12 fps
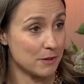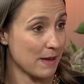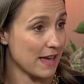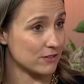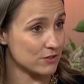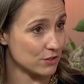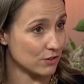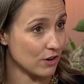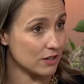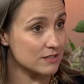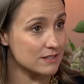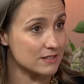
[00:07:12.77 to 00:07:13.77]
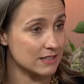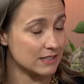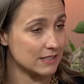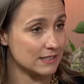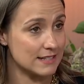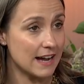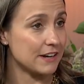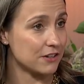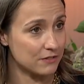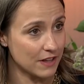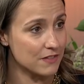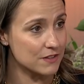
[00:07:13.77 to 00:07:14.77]
the panels across the entire
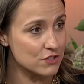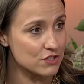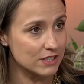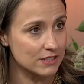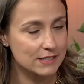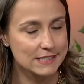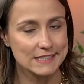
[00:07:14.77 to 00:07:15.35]
event this year.